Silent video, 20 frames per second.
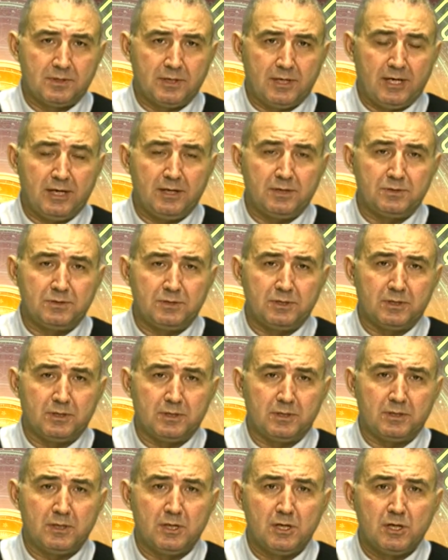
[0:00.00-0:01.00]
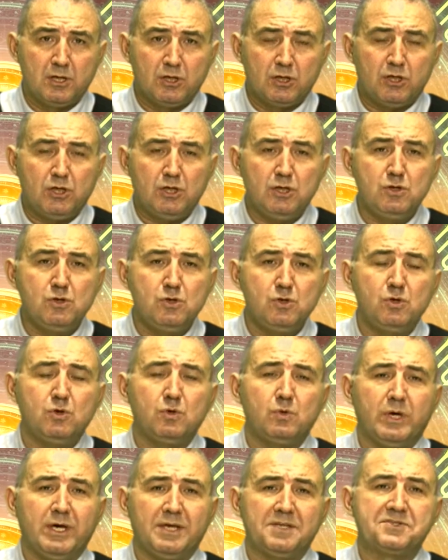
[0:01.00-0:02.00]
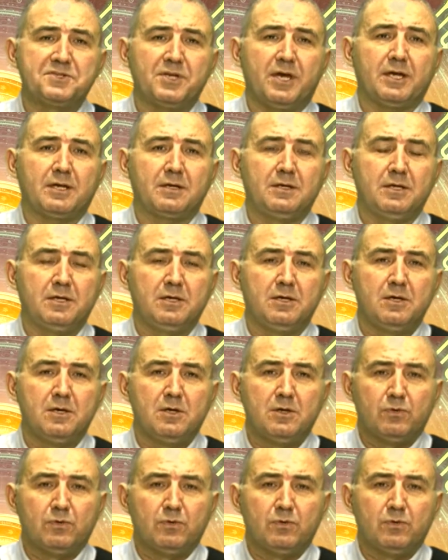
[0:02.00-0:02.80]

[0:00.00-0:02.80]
and he knew exactly